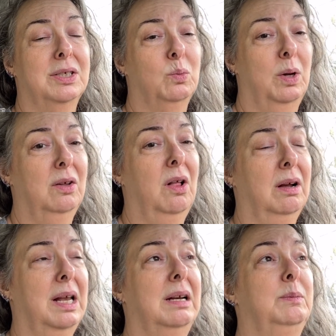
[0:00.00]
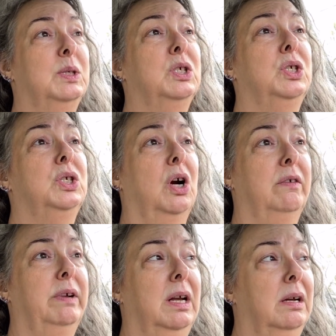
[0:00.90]
It's one o'clock and I'm
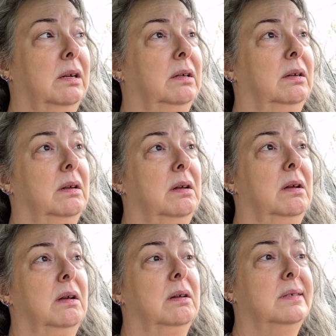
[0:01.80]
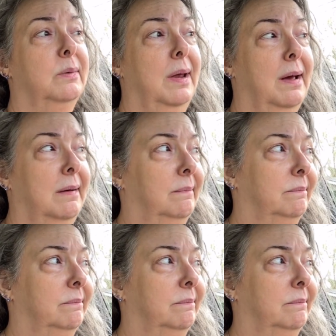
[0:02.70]
starving. So yeah.